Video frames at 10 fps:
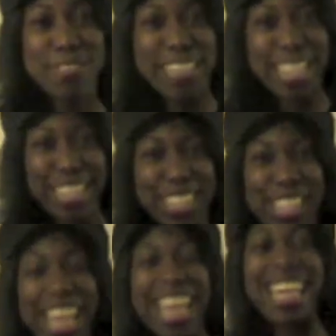to meet all you
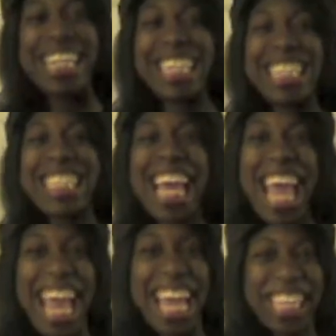guys.
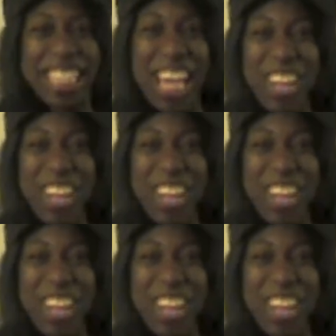Uh, hey